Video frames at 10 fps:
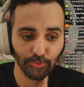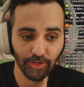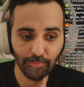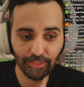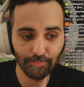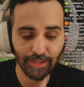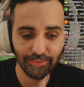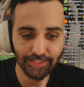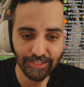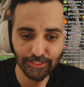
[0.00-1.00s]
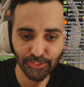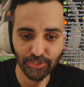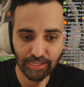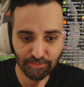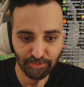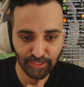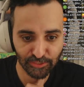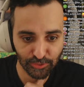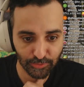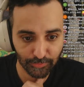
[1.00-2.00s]
to make the math easier and
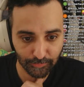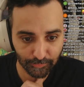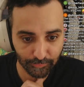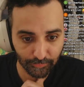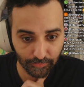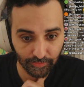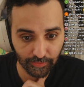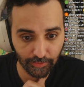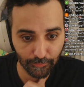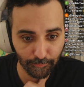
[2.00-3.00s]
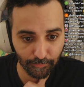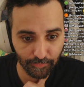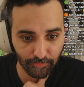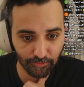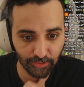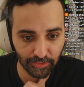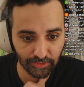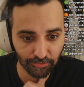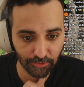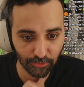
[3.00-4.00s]
faster. Yep. Very
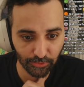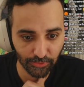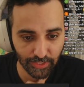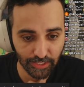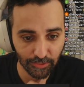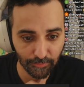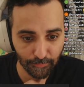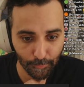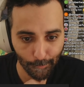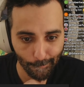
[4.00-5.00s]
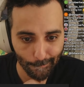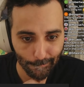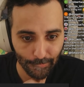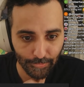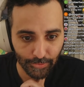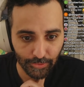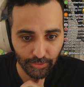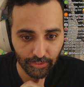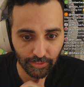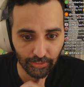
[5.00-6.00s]
clever and cool. Thank you.
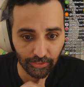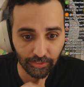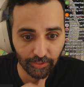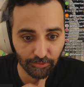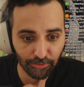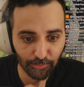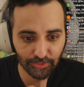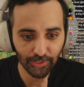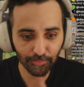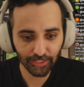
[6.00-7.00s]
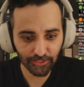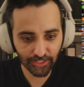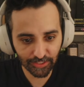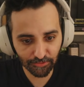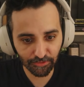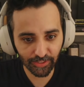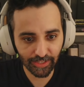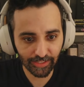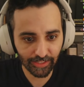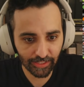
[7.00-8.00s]
Fun to watch. I'm glad you guys are having fun
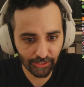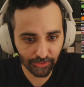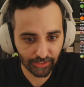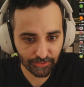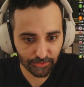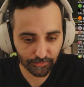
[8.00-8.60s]
hanging out, guys.